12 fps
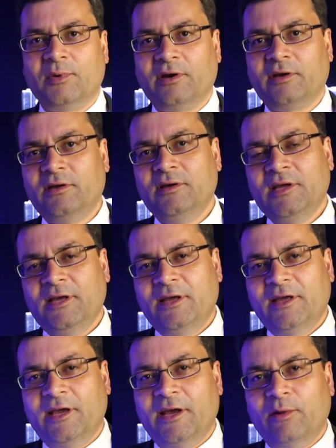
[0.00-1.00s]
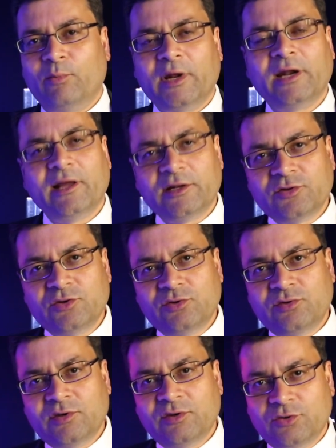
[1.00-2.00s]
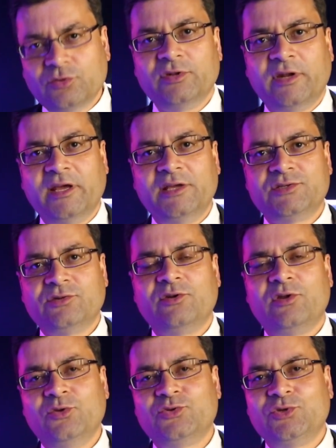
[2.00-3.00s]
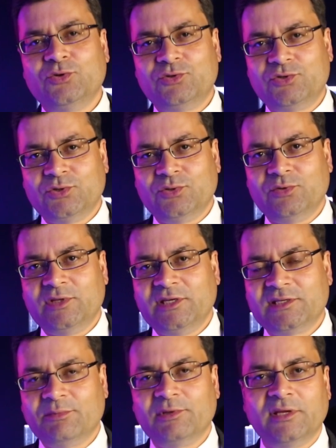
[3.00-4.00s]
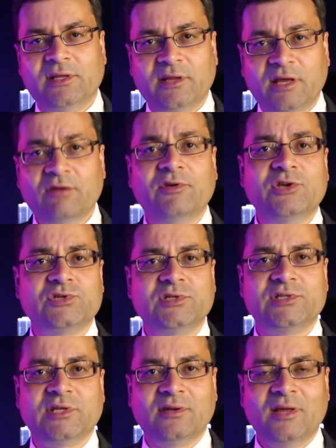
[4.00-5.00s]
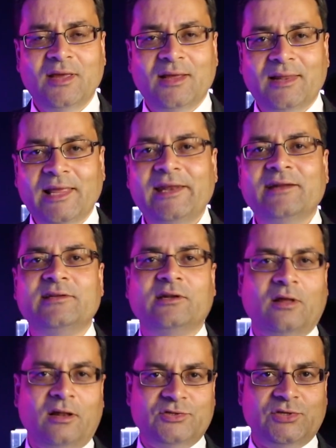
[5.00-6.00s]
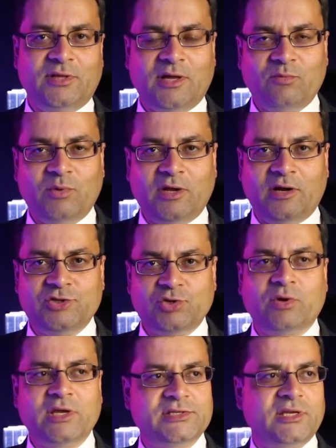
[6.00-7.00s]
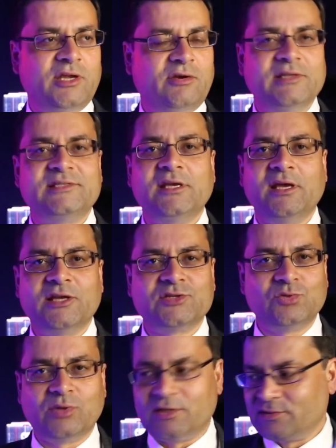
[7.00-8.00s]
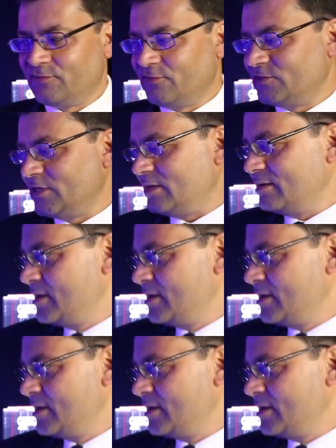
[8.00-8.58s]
America. And what I'd like to do today is introduce you to the, some of the innovations in lighting technology that we are showcasing here at CES 2015.